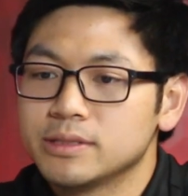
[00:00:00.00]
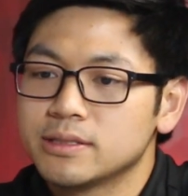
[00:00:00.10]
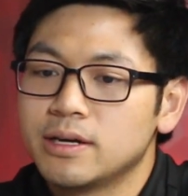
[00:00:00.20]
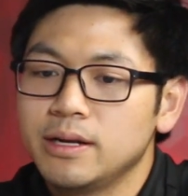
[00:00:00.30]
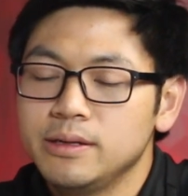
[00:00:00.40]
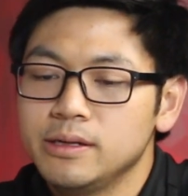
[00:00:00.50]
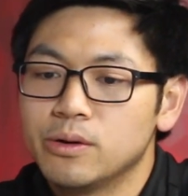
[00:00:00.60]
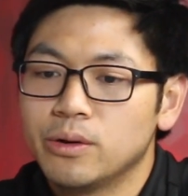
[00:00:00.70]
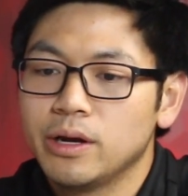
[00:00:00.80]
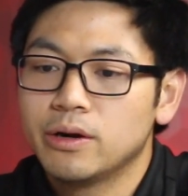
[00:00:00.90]
study
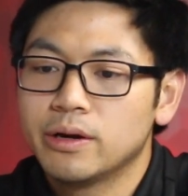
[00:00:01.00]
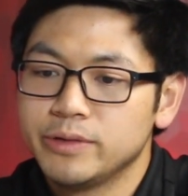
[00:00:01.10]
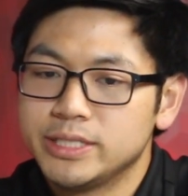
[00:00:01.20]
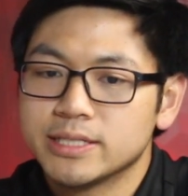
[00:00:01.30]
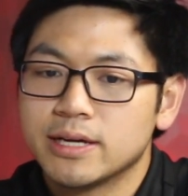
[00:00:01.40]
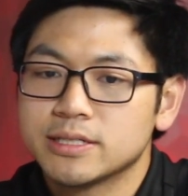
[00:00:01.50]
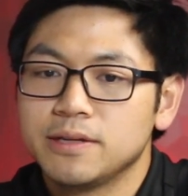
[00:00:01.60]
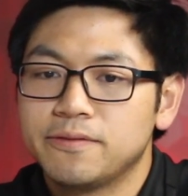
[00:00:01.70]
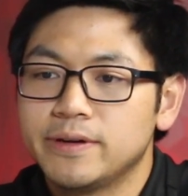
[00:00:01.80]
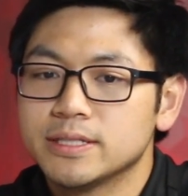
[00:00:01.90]
going on. We just
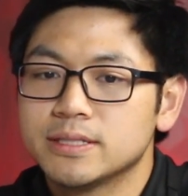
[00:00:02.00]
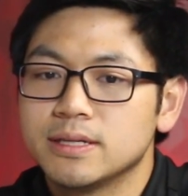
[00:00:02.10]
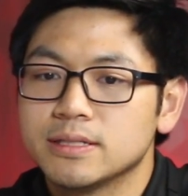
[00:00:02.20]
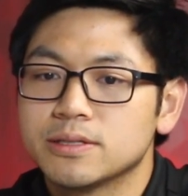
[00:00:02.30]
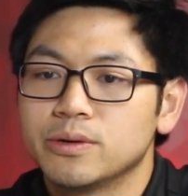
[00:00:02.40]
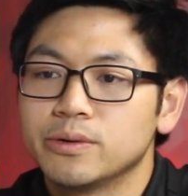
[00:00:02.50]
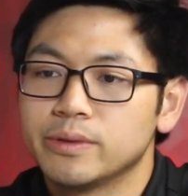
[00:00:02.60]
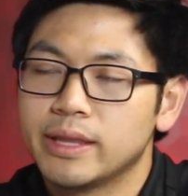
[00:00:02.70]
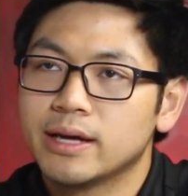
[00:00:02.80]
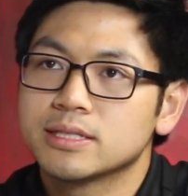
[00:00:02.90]
actually finished it. So
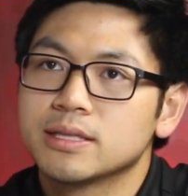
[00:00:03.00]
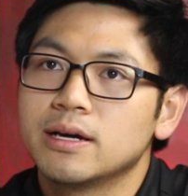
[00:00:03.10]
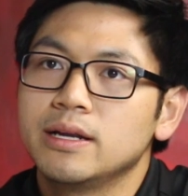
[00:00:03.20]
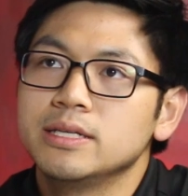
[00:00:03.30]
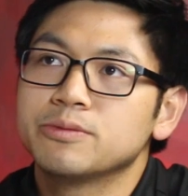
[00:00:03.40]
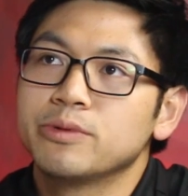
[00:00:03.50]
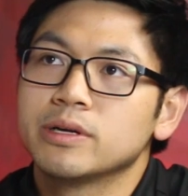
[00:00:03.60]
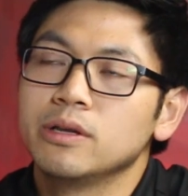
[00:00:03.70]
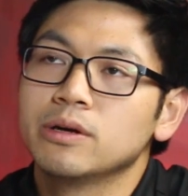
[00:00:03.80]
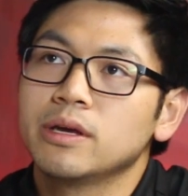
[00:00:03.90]
that study is
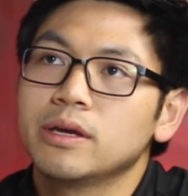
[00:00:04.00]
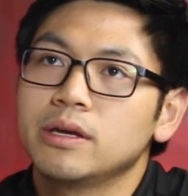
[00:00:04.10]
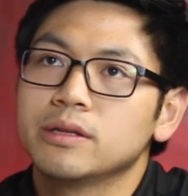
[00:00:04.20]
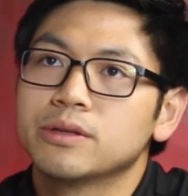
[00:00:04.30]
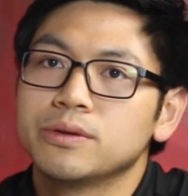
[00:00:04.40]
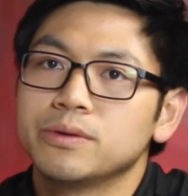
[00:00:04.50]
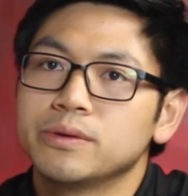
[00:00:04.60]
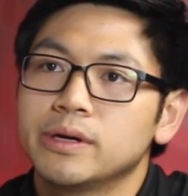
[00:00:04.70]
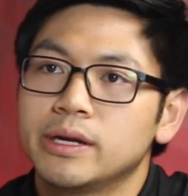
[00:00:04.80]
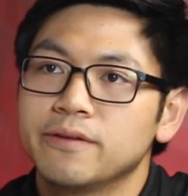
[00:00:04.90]
we're looking
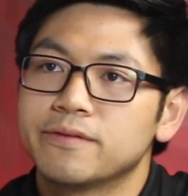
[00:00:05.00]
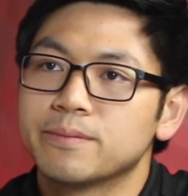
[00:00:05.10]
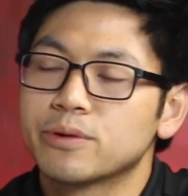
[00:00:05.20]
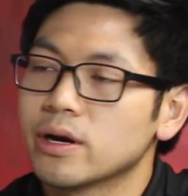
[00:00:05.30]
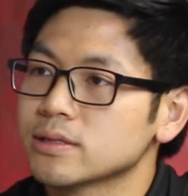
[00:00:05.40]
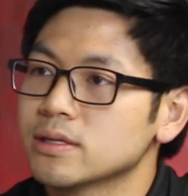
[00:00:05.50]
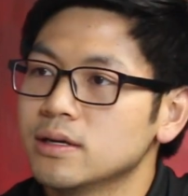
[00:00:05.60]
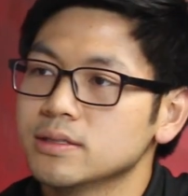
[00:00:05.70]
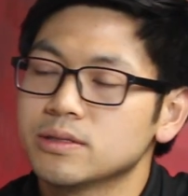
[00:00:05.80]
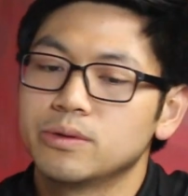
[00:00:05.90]
into a different product
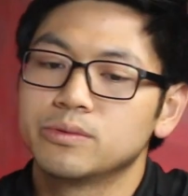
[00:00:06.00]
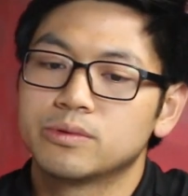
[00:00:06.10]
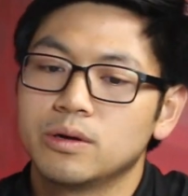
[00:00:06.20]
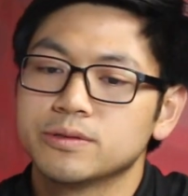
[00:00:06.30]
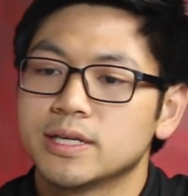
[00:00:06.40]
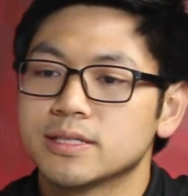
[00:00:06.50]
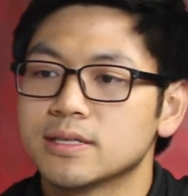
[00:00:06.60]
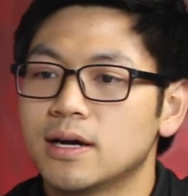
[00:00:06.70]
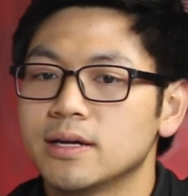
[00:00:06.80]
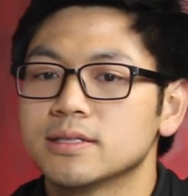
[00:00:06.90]
size, so roast and
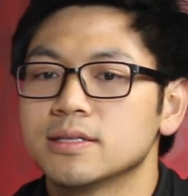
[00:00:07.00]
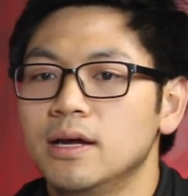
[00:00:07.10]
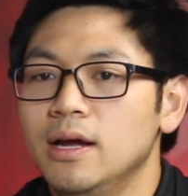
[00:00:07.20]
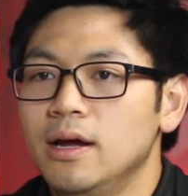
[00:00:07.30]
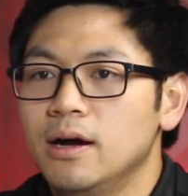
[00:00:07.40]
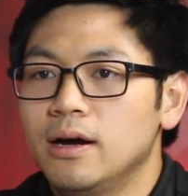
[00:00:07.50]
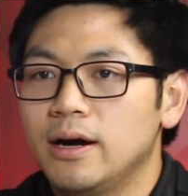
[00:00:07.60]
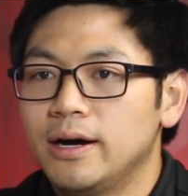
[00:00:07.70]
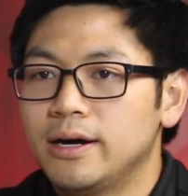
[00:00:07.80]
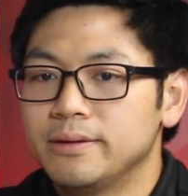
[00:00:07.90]
size.
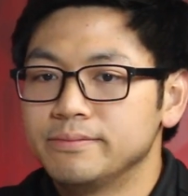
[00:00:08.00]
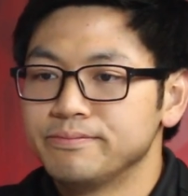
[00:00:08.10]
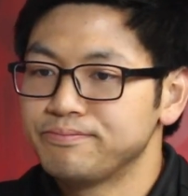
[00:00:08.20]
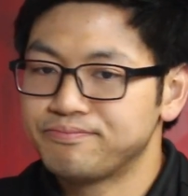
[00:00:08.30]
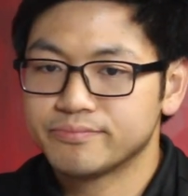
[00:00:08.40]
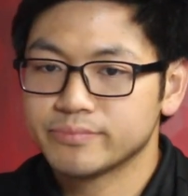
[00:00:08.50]
Um,